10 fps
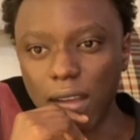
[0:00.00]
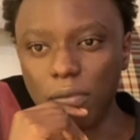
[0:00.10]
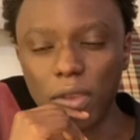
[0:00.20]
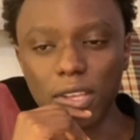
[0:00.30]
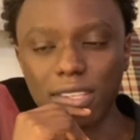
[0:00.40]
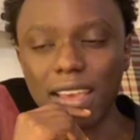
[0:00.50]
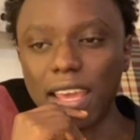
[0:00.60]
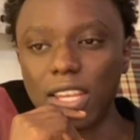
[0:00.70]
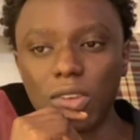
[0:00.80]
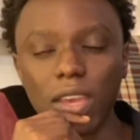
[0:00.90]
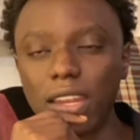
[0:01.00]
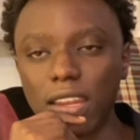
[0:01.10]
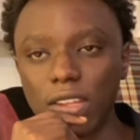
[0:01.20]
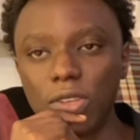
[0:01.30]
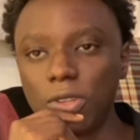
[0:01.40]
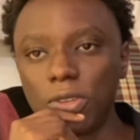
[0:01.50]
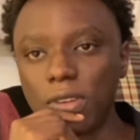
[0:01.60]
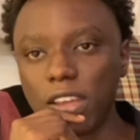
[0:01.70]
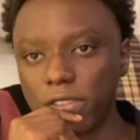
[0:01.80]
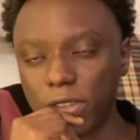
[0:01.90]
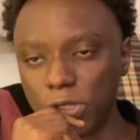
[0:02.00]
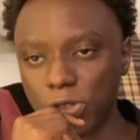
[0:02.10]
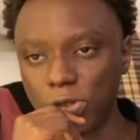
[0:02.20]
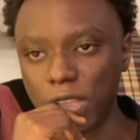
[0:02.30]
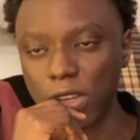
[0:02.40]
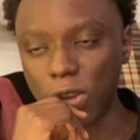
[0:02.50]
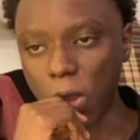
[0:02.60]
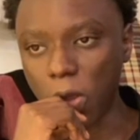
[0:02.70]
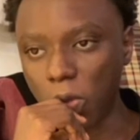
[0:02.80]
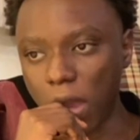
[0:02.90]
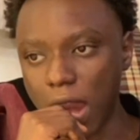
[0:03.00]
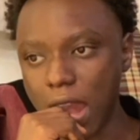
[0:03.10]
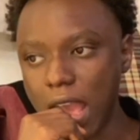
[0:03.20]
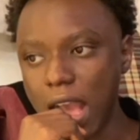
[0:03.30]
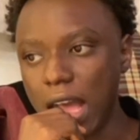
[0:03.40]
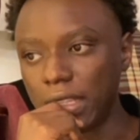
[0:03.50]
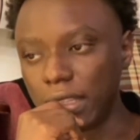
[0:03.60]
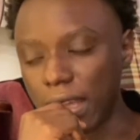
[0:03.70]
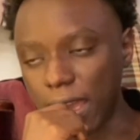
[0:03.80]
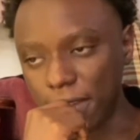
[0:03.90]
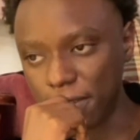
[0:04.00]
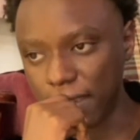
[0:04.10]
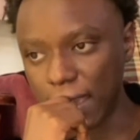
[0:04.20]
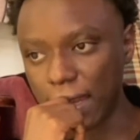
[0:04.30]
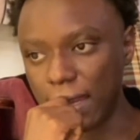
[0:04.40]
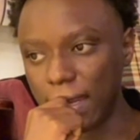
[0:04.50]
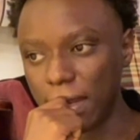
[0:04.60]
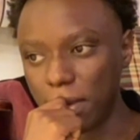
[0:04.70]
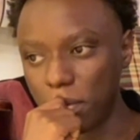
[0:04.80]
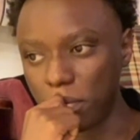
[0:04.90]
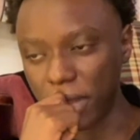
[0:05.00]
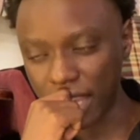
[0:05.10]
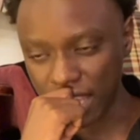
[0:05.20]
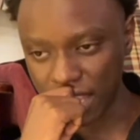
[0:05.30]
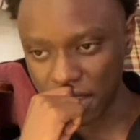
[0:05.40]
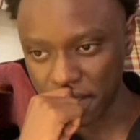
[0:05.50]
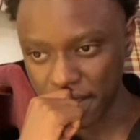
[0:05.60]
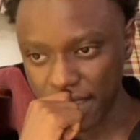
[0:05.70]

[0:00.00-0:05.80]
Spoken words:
Because again, you never truly know what life can bring you,